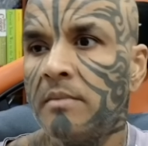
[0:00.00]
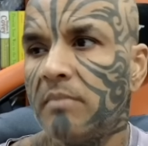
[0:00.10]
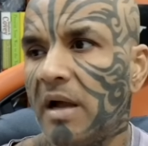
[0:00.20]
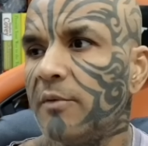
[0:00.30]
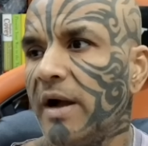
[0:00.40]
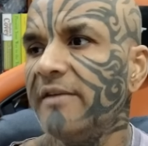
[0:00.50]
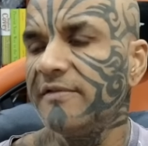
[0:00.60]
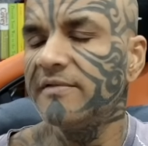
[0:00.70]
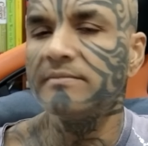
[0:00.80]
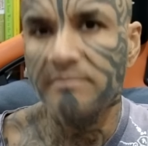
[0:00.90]
my wife
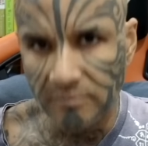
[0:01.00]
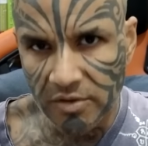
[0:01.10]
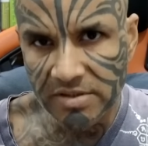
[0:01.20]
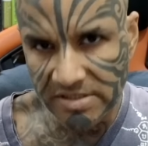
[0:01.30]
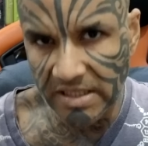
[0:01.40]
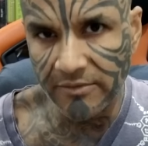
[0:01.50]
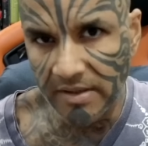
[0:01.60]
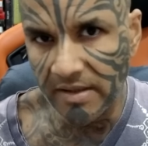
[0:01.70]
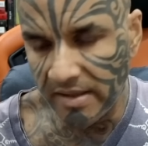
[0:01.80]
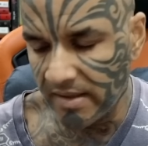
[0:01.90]
was
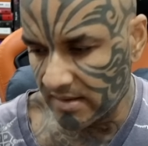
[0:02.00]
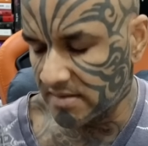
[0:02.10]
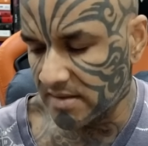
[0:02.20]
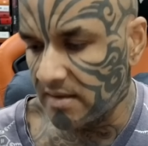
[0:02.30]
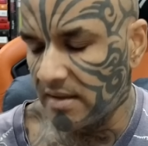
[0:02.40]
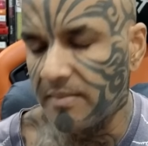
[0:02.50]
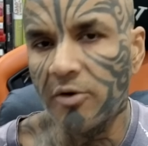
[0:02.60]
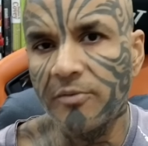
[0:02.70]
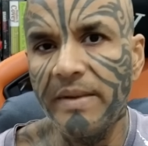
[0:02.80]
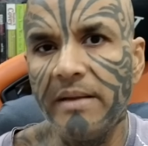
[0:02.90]
genuinely concerned
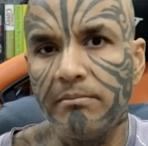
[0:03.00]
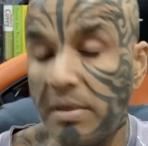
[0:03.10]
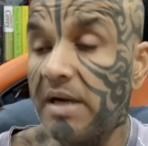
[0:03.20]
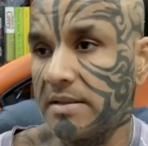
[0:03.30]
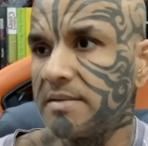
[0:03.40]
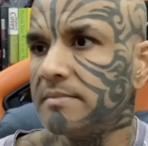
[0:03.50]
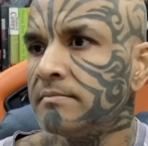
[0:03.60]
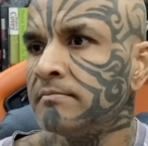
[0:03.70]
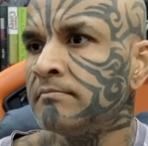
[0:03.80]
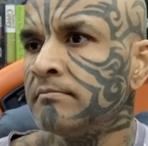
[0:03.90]
about me, but
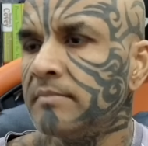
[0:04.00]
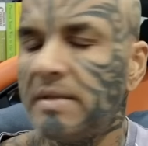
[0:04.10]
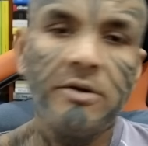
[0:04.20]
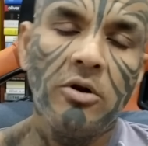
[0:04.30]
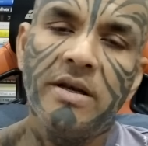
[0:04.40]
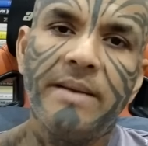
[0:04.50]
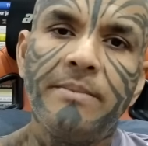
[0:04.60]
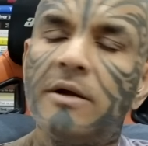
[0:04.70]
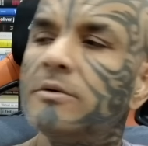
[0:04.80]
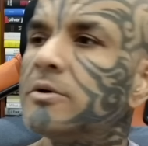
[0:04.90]
it all came
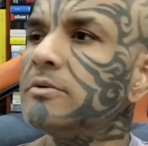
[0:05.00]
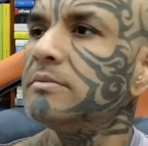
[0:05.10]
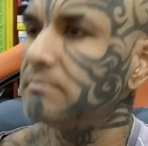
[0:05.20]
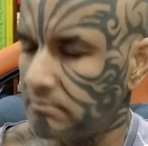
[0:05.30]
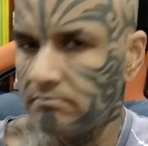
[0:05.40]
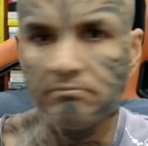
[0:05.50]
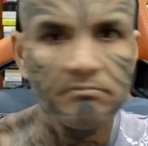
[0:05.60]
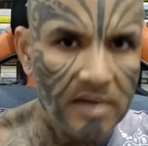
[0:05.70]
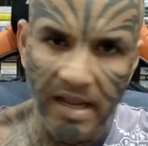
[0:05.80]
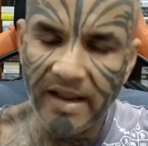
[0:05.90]
down to,
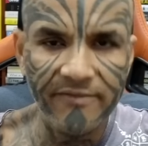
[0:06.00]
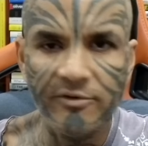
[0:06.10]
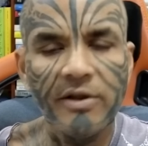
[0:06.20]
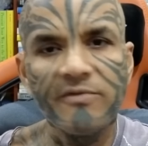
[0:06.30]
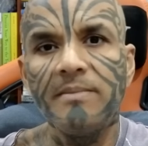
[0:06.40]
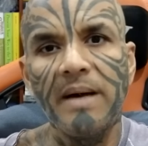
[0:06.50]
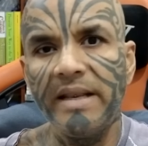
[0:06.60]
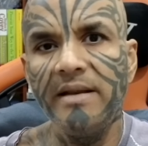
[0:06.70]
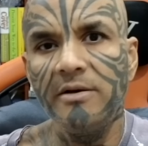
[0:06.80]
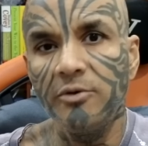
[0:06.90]
I have to give the money to